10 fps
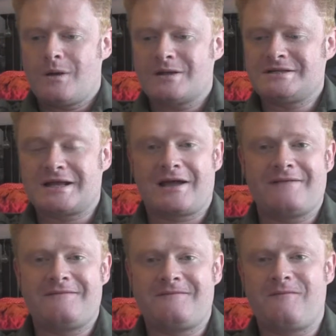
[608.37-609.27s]
it's like I
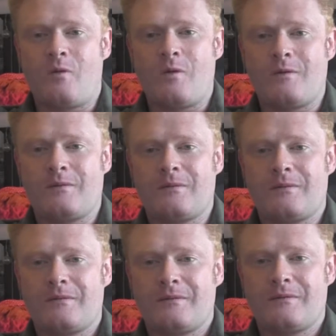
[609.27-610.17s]
have 4
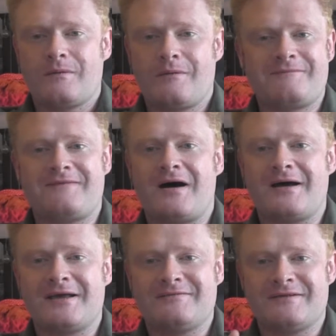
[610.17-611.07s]
or
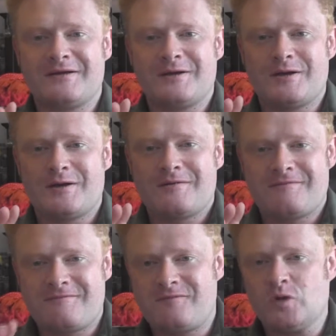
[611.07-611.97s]
5
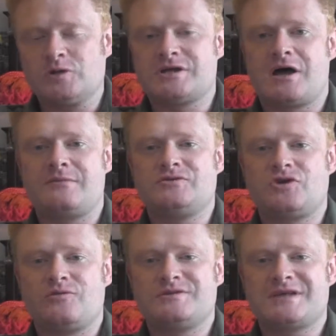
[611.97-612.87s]
full-time
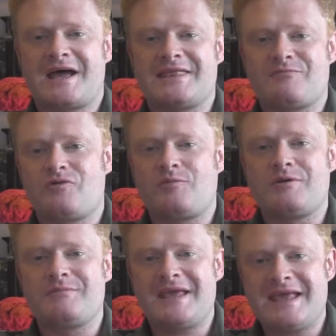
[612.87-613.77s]
jobs. And the
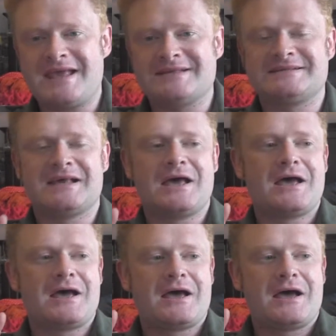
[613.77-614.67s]
problem is
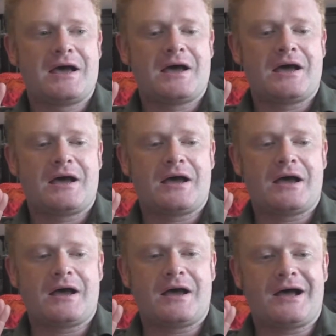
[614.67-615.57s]

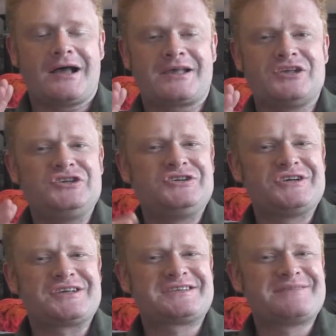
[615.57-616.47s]
I can
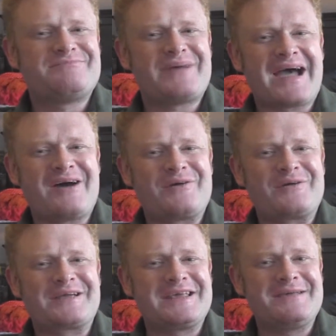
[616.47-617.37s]
just
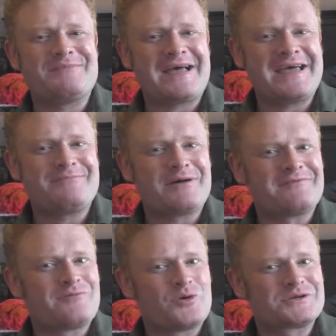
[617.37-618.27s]
about keep my head
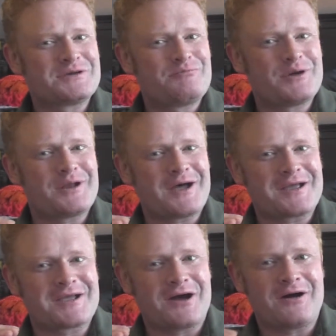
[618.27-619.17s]
above water, but
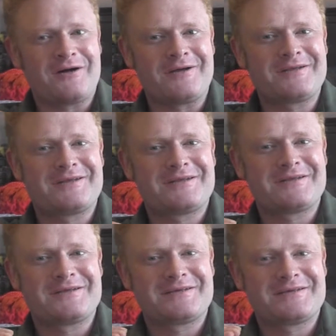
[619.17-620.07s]
I can't
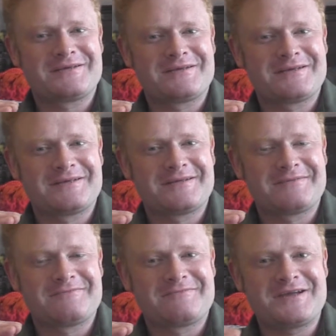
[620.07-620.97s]

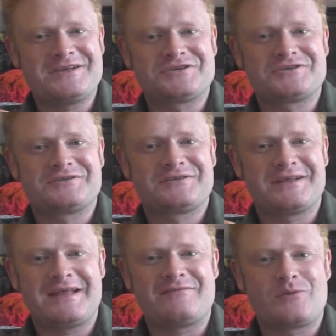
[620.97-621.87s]
reach
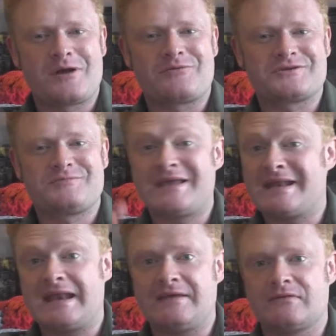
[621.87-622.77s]
the level where I want to be
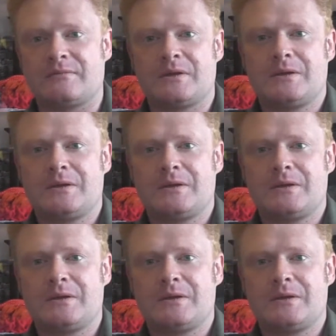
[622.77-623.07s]
in any of them.